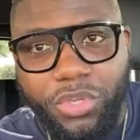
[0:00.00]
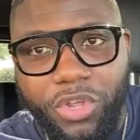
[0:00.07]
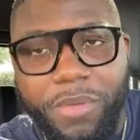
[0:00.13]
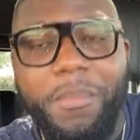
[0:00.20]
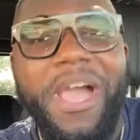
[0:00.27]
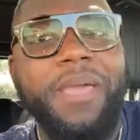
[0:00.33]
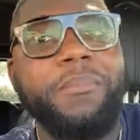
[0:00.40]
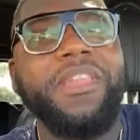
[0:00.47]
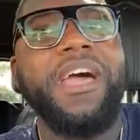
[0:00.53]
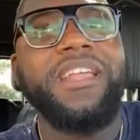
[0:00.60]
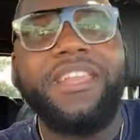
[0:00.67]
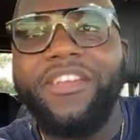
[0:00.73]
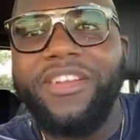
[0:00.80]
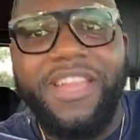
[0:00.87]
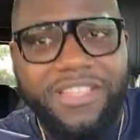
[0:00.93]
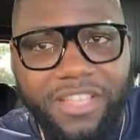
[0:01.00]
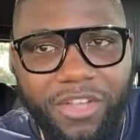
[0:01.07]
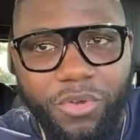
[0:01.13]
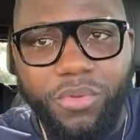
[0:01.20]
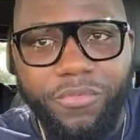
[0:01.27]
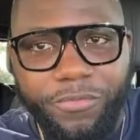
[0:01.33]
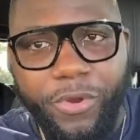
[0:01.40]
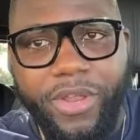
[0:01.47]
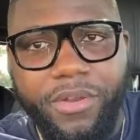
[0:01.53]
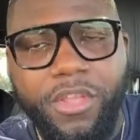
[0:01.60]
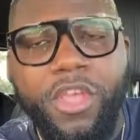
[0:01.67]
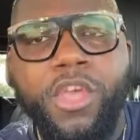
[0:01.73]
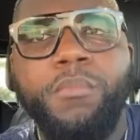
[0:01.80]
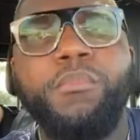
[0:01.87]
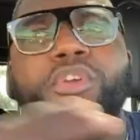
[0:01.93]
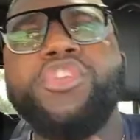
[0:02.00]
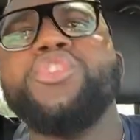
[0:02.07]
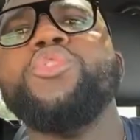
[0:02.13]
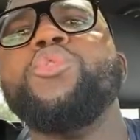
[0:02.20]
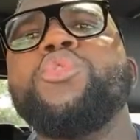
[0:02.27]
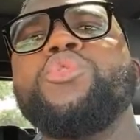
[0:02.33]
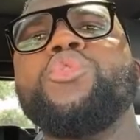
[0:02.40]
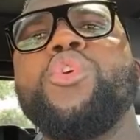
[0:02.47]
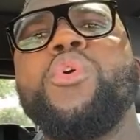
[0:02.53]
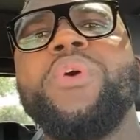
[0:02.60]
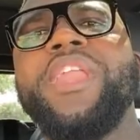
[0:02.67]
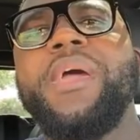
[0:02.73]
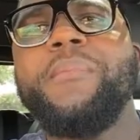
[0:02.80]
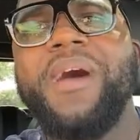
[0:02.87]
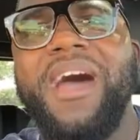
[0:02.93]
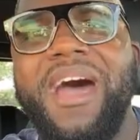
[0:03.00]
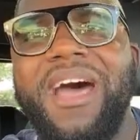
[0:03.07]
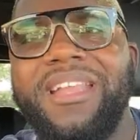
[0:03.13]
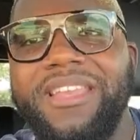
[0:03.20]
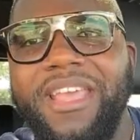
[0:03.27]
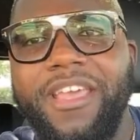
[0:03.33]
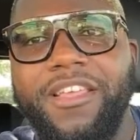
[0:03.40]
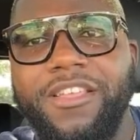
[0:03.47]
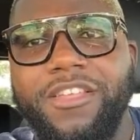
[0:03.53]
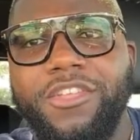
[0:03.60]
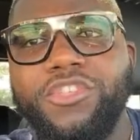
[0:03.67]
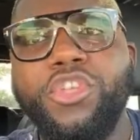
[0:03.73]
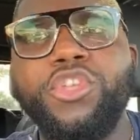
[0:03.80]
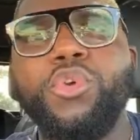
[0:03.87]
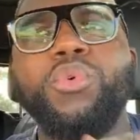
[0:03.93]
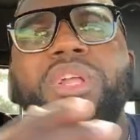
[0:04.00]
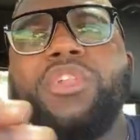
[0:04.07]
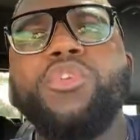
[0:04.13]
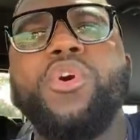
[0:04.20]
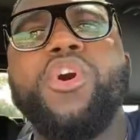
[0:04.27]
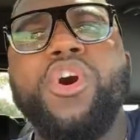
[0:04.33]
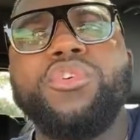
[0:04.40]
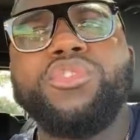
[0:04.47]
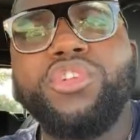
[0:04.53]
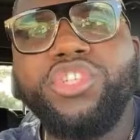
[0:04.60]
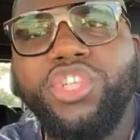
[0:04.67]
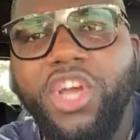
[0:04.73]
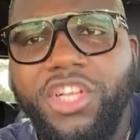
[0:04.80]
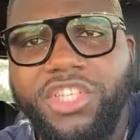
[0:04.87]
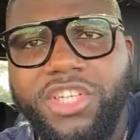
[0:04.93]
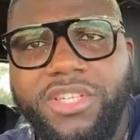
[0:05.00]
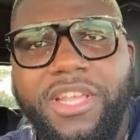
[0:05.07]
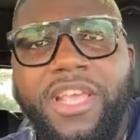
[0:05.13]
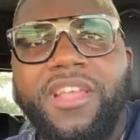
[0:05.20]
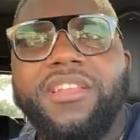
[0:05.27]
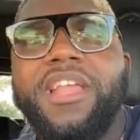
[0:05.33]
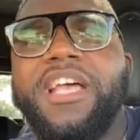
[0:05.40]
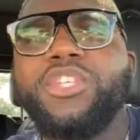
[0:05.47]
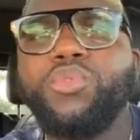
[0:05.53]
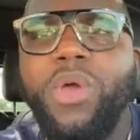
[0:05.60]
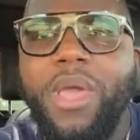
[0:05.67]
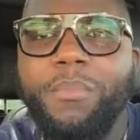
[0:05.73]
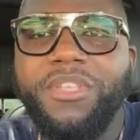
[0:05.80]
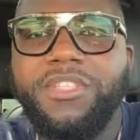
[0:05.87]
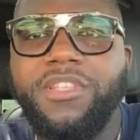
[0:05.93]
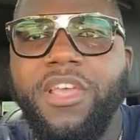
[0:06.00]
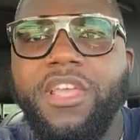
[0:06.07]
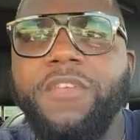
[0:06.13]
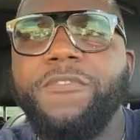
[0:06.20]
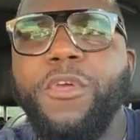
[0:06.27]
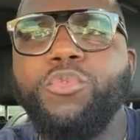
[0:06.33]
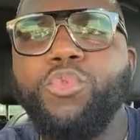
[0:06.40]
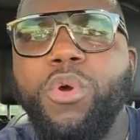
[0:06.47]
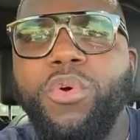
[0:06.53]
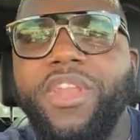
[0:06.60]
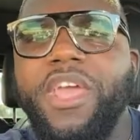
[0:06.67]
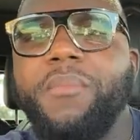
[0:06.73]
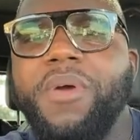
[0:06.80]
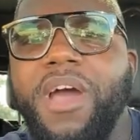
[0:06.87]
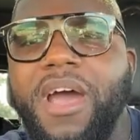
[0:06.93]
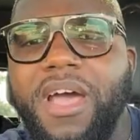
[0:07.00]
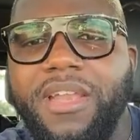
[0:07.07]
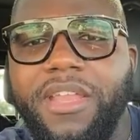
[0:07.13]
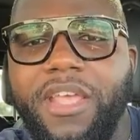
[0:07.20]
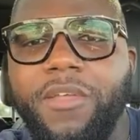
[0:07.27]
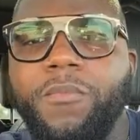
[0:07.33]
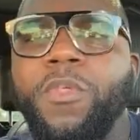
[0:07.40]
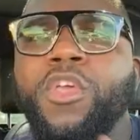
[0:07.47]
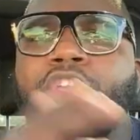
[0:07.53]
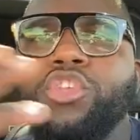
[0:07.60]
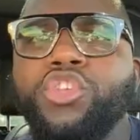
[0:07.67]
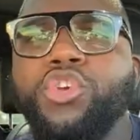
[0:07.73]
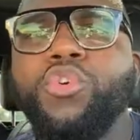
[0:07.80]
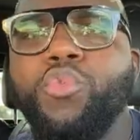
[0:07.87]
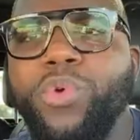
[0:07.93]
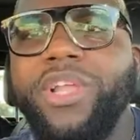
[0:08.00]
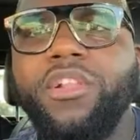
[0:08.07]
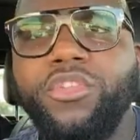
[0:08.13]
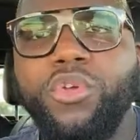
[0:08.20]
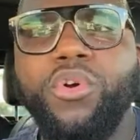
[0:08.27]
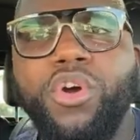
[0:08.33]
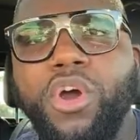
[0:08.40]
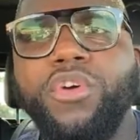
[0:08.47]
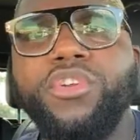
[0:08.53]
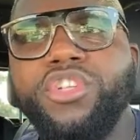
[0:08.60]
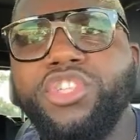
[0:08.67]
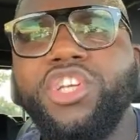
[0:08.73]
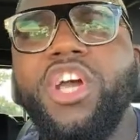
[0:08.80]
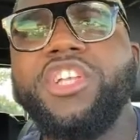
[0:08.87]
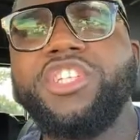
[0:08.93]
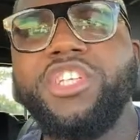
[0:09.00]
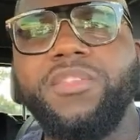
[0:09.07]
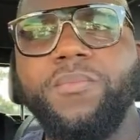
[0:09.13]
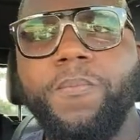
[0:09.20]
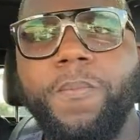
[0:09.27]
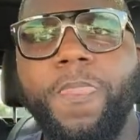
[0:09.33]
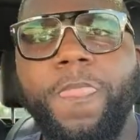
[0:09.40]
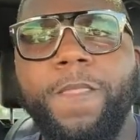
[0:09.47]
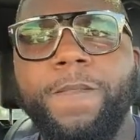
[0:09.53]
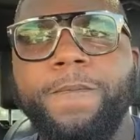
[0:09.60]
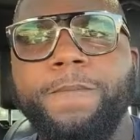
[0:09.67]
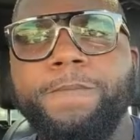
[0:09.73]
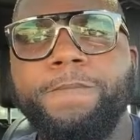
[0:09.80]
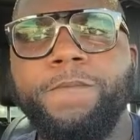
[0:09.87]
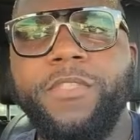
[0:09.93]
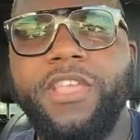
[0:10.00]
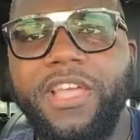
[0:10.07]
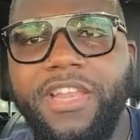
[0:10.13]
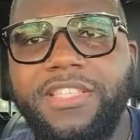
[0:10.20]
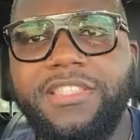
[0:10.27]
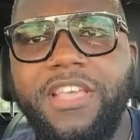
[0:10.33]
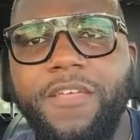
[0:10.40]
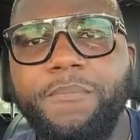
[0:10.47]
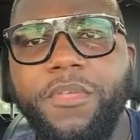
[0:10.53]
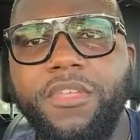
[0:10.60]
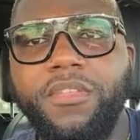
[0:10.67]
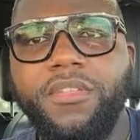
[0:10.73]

It might be that they're not a good friend. But you know what them out there. So you will know how to judge it. That's why I say, if you know what them out there, you will know how to judge it. You understand me?